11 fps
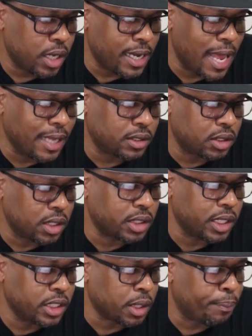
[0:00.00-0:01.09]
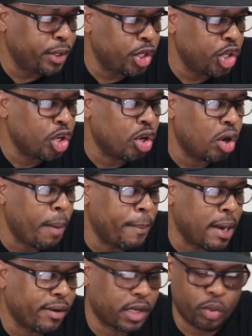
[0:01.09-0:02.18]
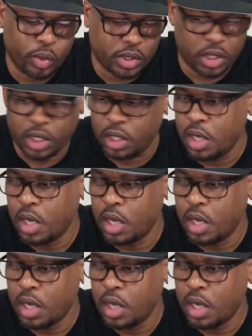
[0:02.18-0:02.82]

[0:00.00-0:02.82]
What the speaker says: as such is a pure American whiskey.